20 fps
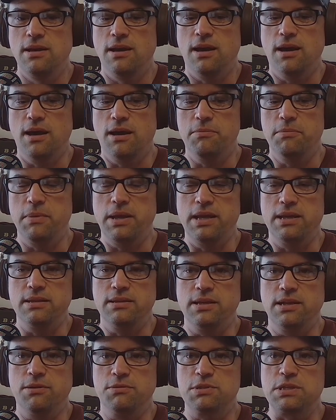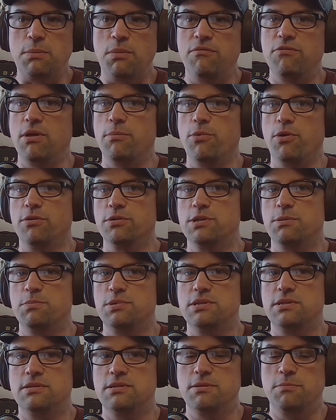and some of them are
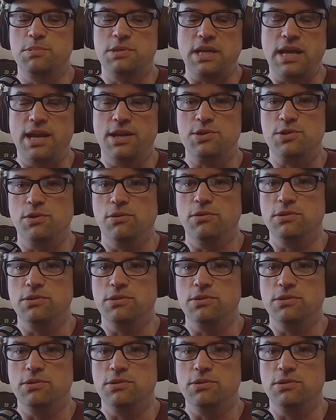substantial